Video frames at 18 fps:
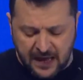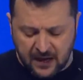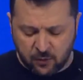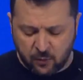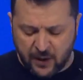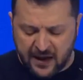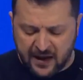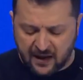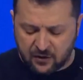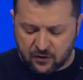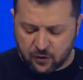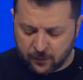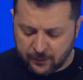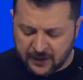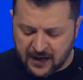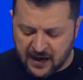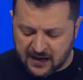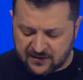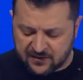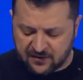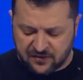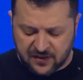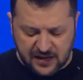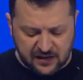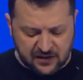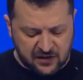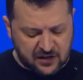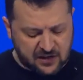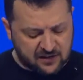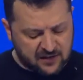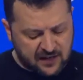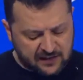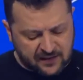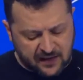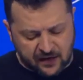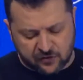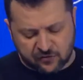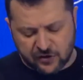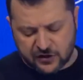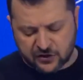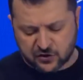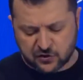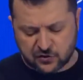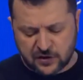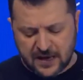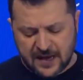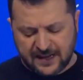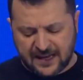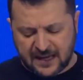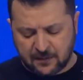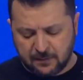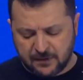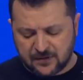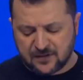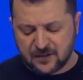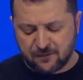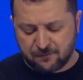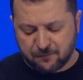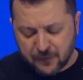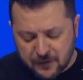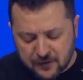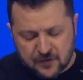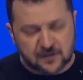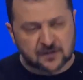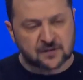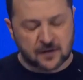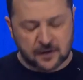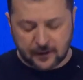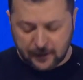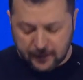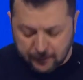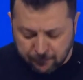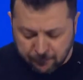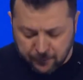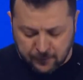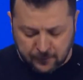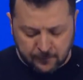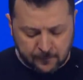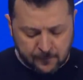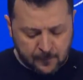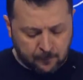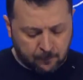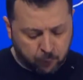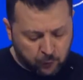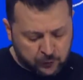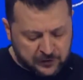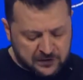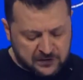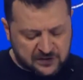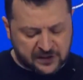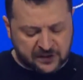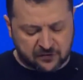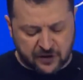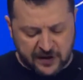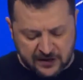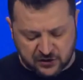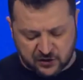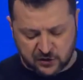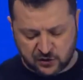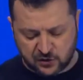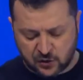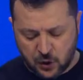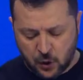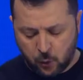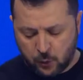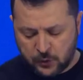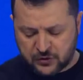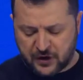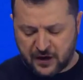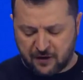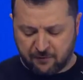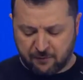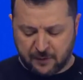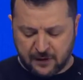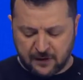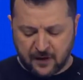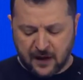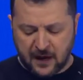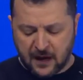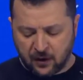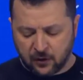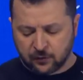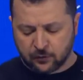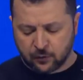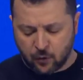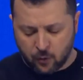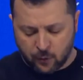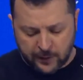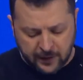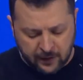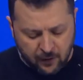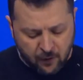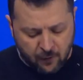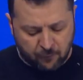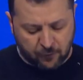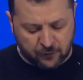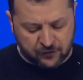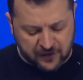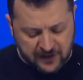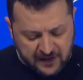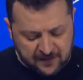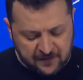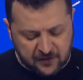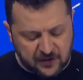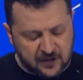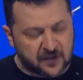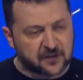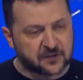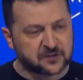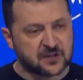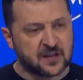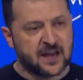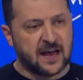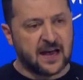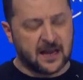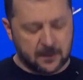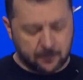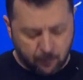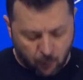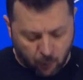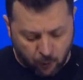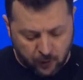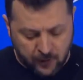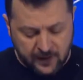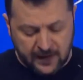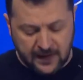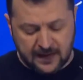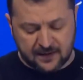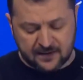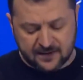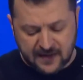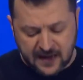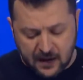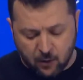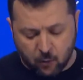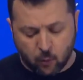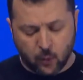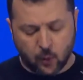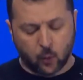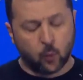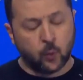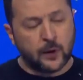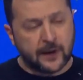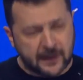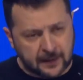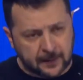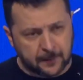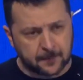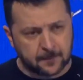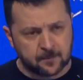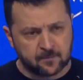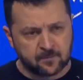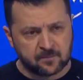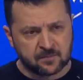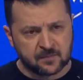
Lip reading: and we are normalizing the idea that the aggression can be defeated, even Putin's aggressions, which have been ongoing for 10 years and more. And now we